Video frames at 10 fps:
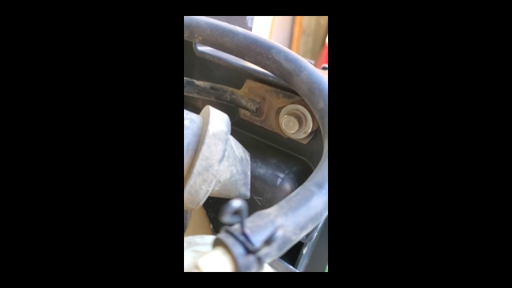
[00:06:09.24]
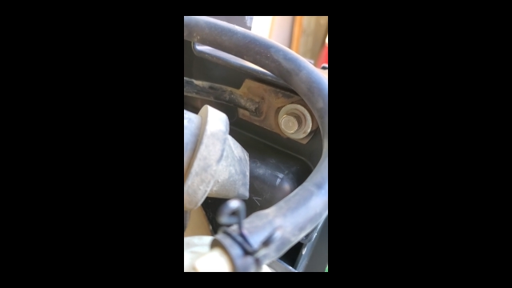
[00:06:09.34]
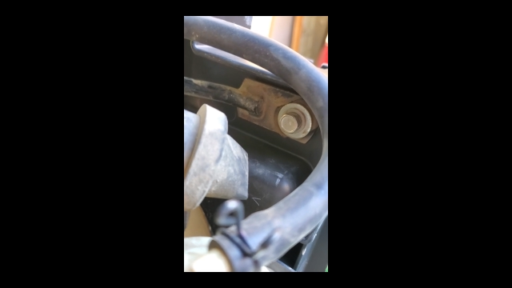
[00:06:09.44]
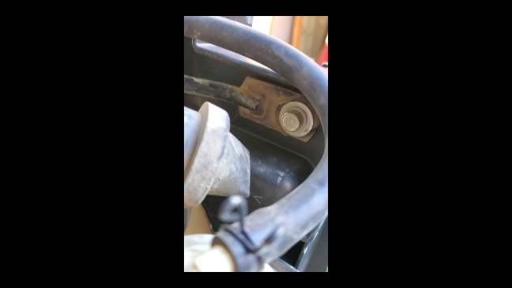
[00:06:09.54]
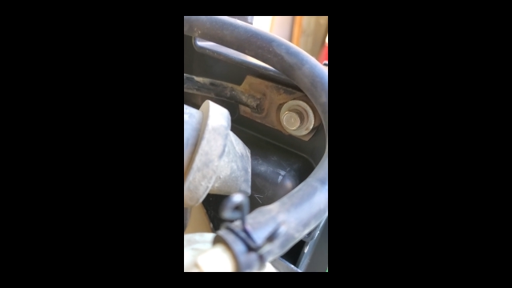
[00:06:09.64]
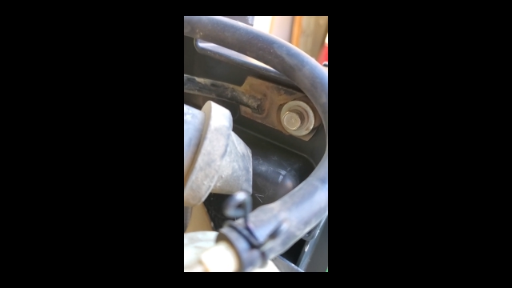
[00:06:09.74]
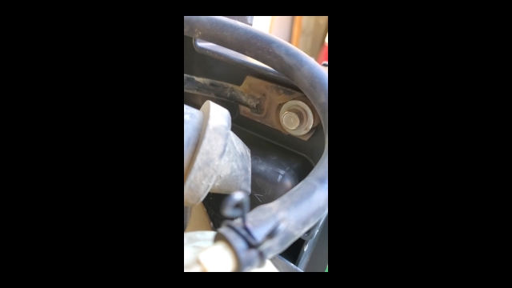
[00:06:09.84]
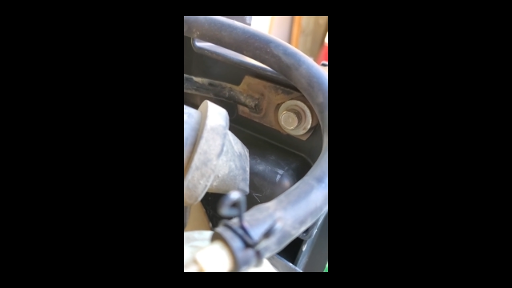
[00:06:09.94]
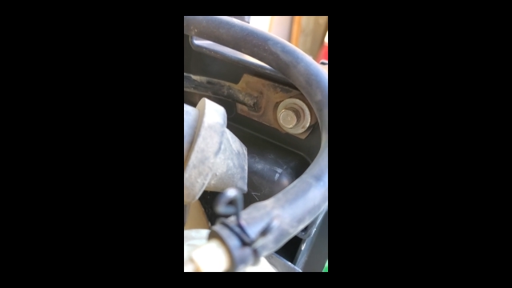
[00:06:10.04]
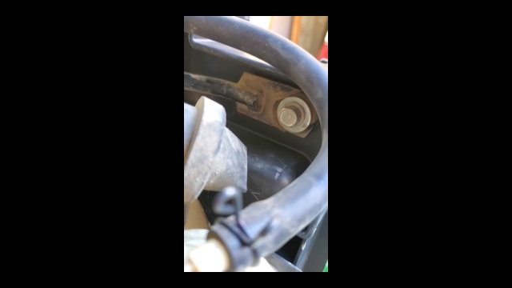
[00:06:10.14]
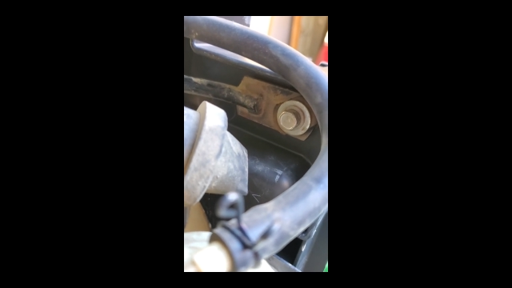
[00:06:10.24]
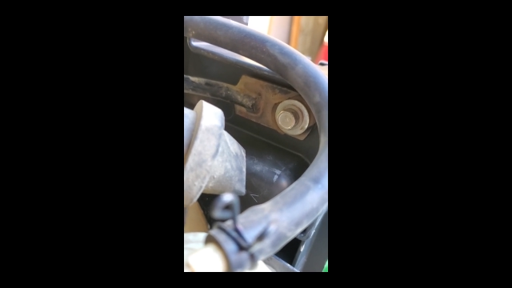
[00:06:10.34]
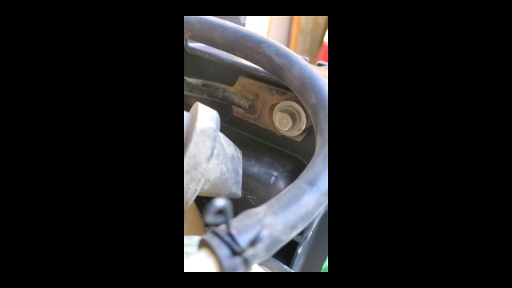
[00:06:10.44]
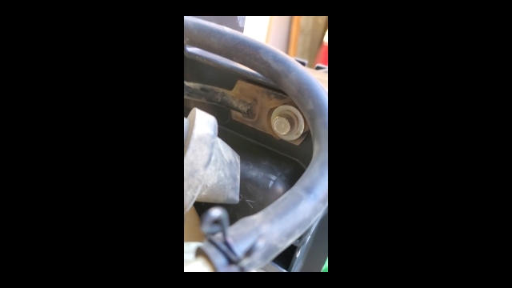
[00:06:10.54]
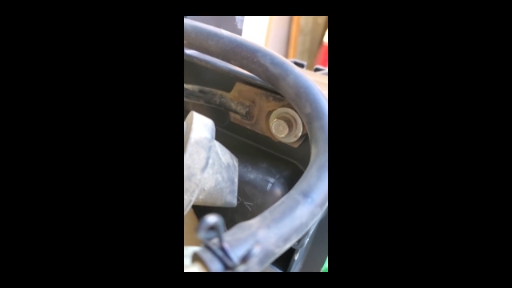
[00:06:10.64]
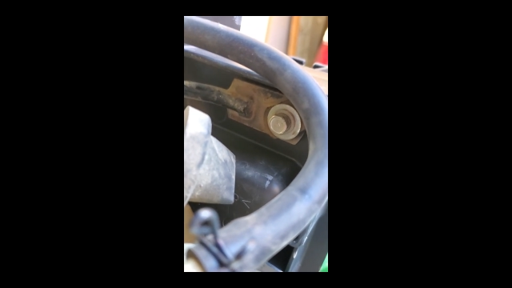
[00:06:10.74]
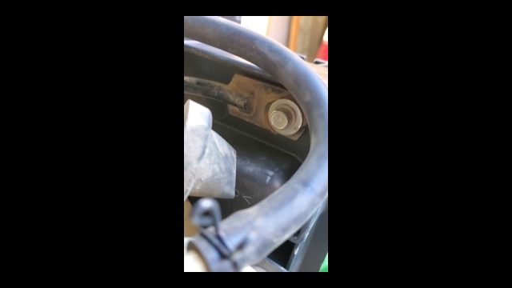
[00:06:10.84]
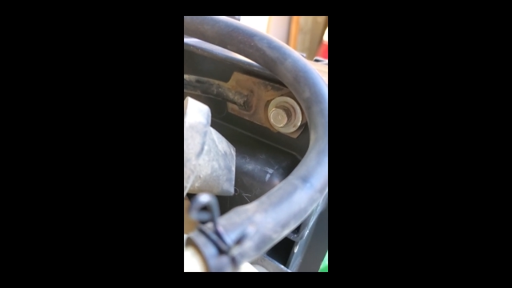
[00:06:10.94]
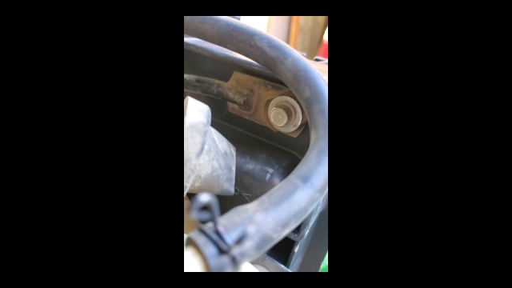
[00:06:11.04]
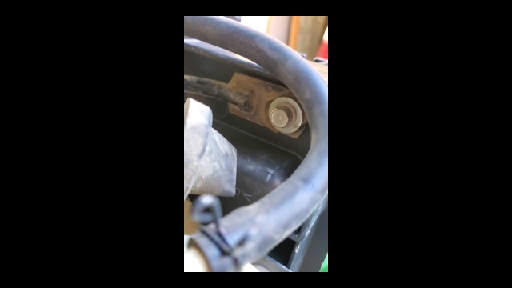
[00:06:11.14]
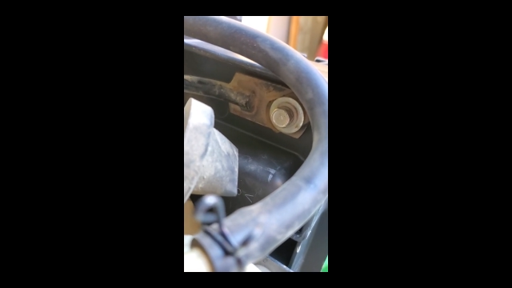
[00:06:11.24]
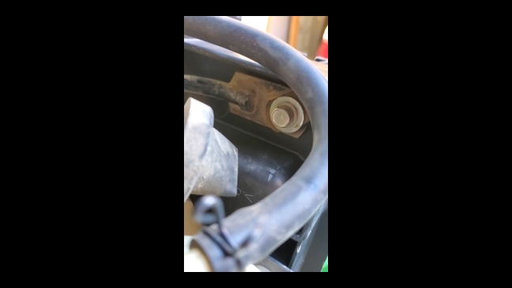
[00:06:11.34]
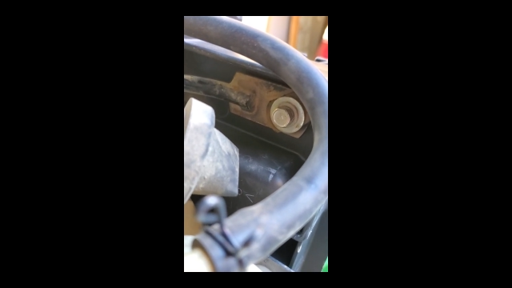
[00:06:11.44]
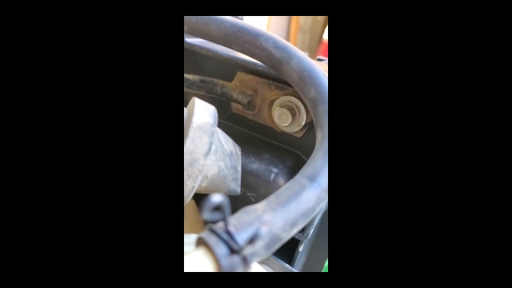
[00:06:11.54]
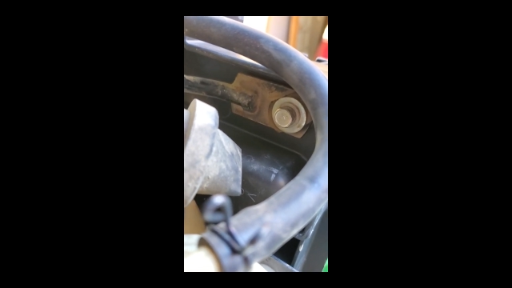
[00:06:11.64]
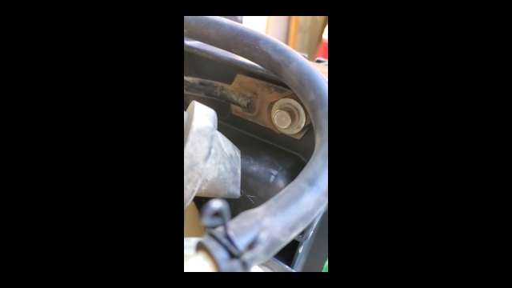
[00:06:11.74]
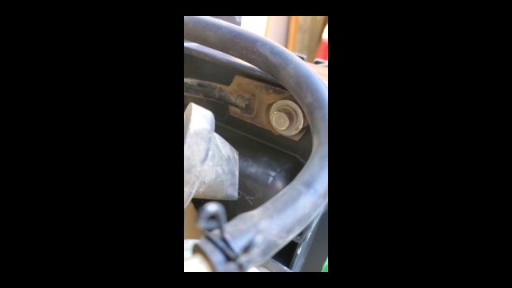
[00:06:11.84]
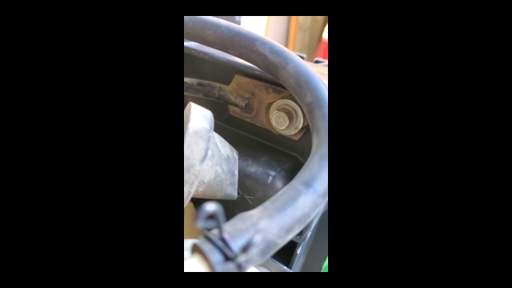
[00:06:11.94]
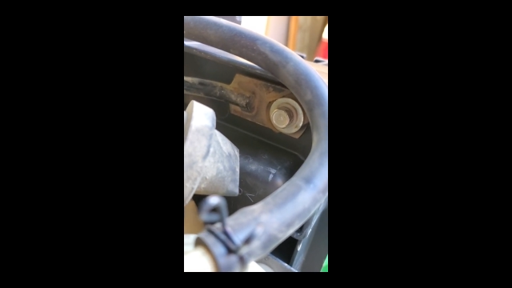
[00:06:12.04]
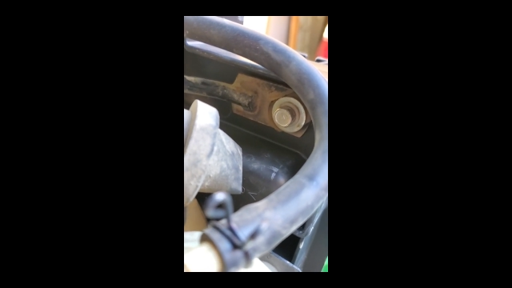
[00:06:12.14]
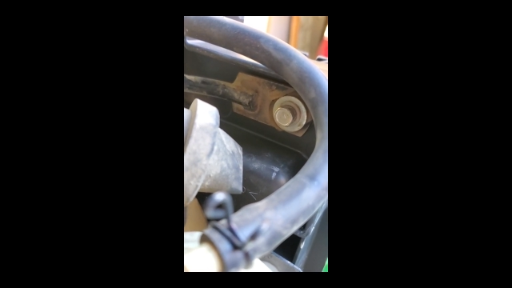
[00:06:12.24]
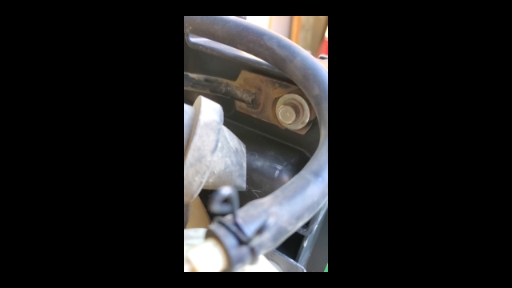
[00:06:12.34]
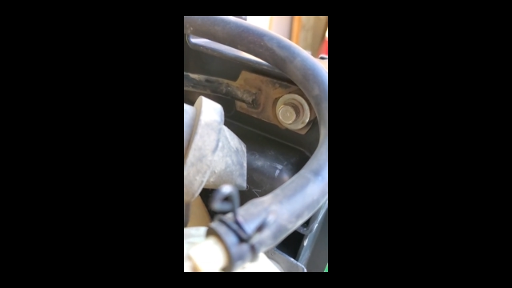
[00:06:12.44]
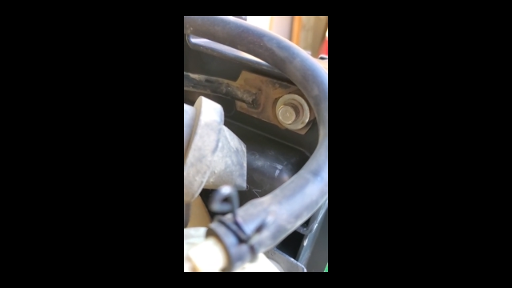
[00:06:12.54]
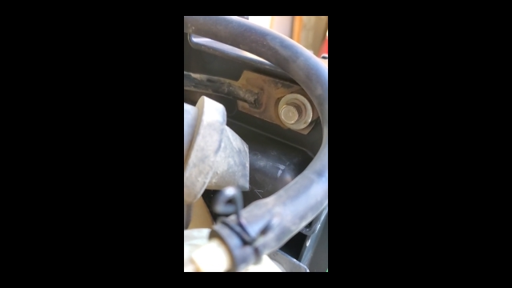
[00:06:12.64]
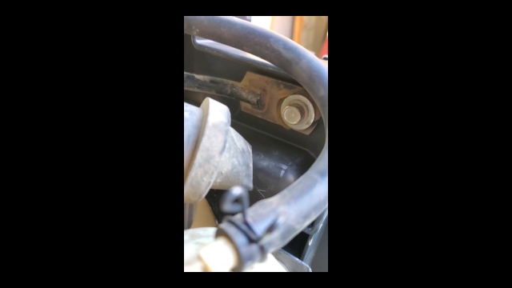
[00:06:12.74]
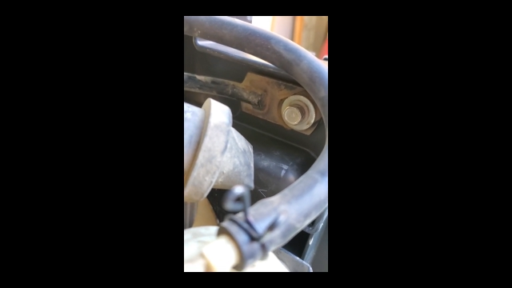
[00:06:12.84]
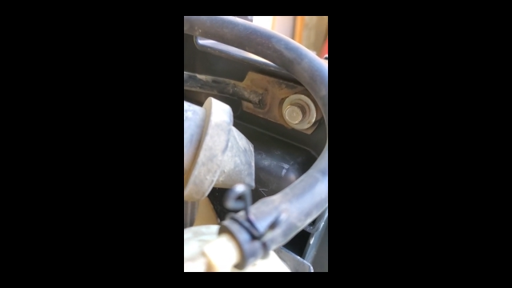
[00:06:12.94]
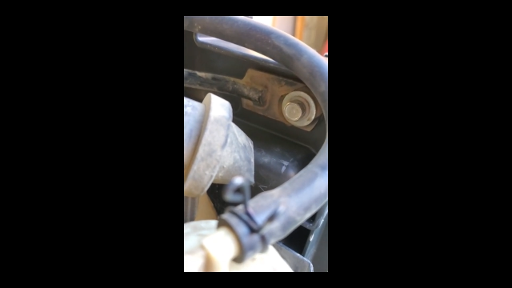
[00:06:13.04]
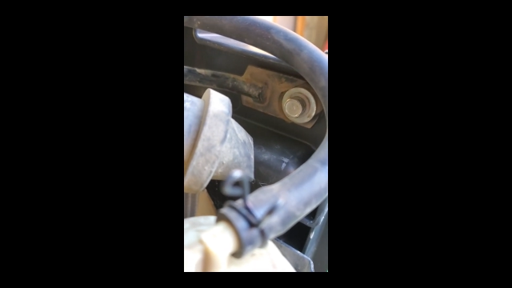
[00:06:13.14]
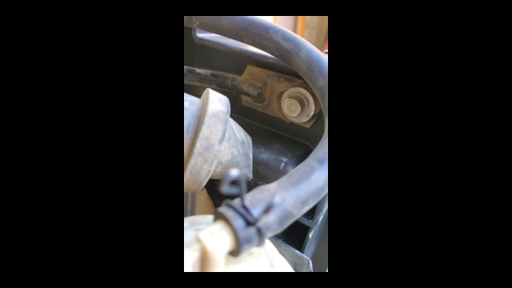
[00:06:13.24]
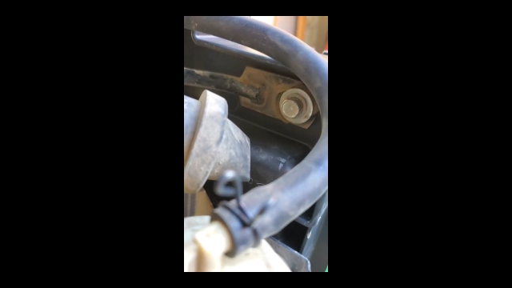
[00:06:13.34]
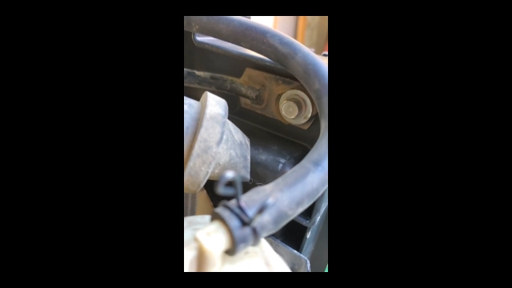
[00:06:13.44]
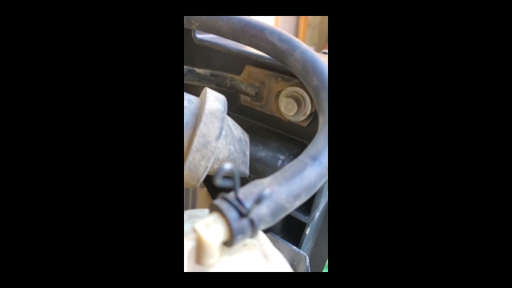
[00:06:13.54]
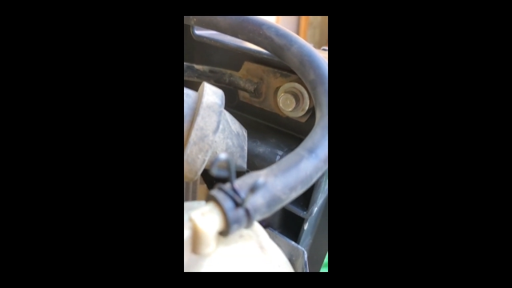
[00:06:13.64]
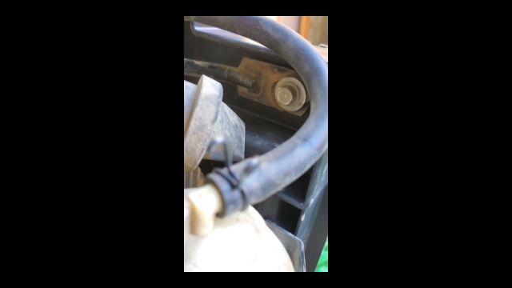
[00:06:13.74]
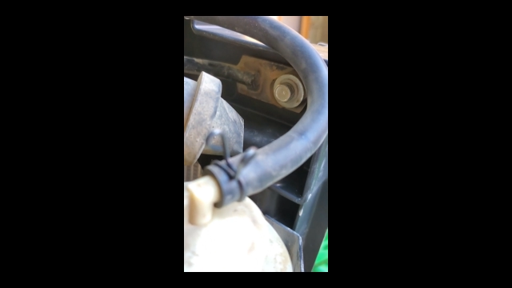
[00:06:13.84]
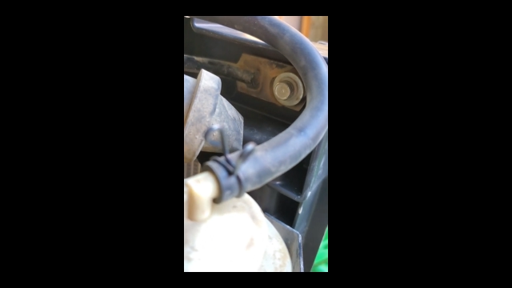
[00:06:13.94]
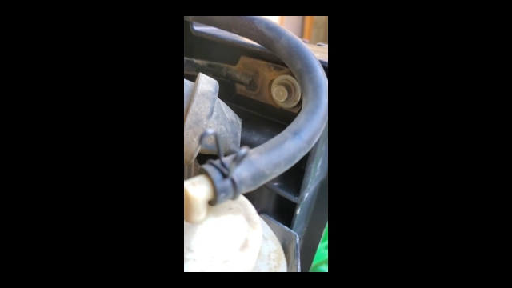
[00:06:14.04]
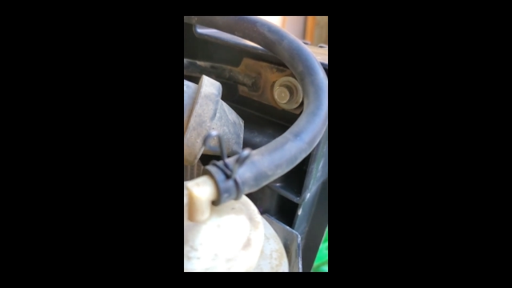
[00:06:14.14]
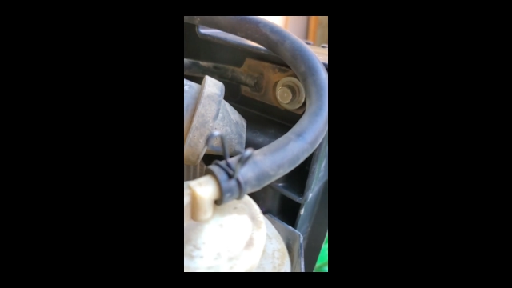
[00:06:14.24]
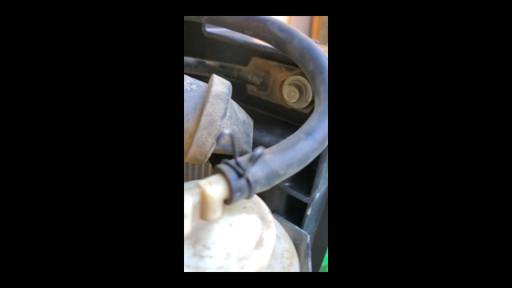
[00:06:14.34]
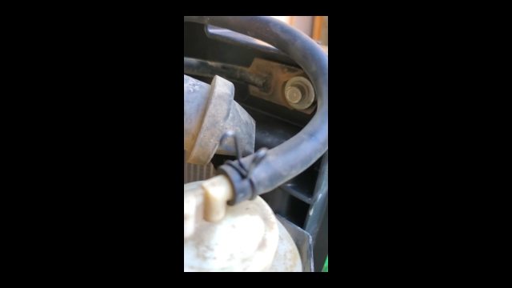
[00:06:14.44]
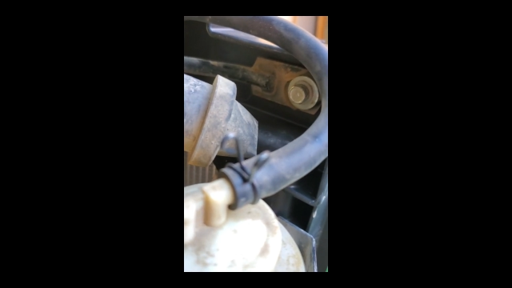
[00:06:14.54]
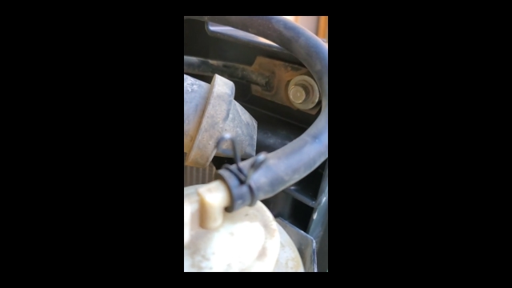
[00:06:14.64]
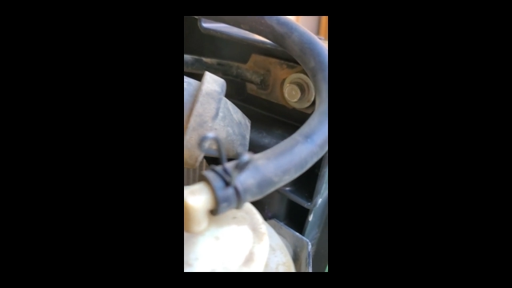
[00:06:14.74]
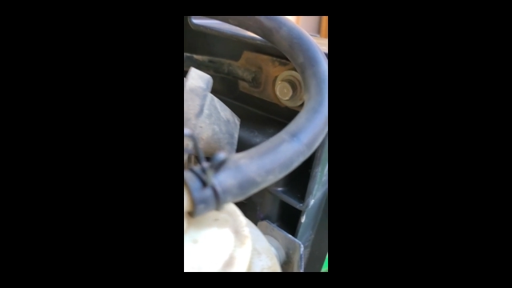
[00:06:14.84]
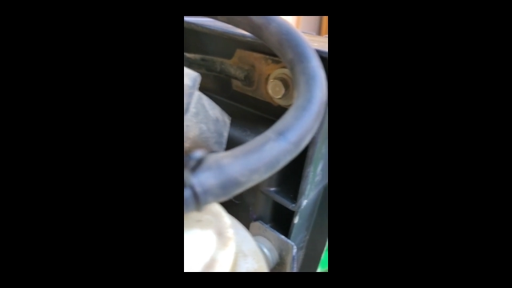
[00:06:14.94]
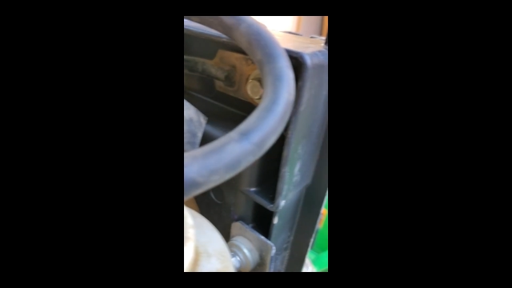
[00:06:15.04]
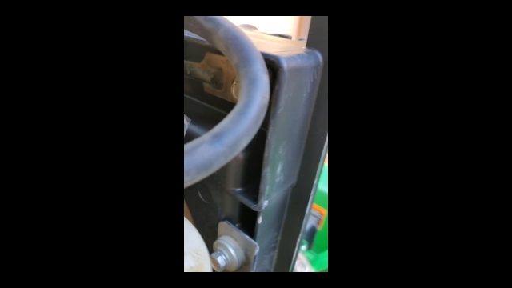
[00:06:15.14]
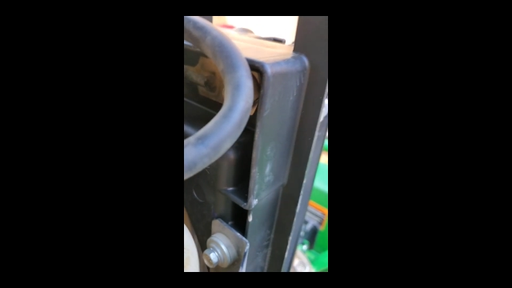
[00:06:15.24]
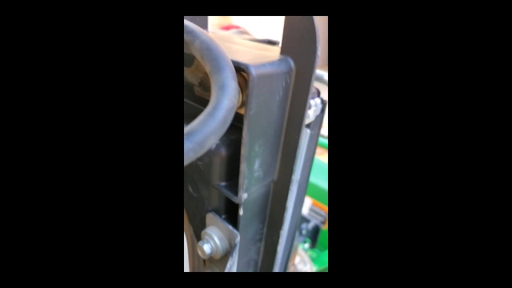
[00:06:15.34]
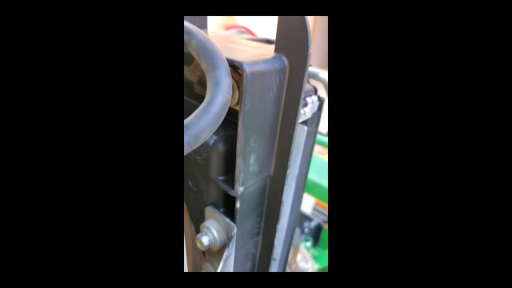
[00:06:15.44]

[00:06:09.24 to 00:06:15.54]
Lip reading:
No face is visible, so there are no lips to read.